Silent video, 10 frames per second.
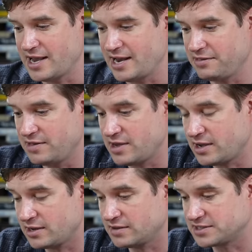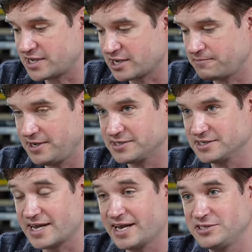And then the second piece
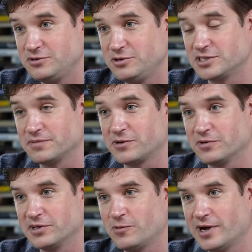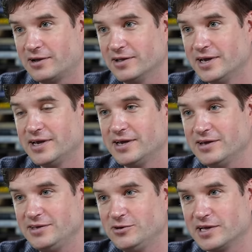is as you do something really well,
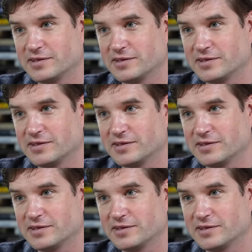you get the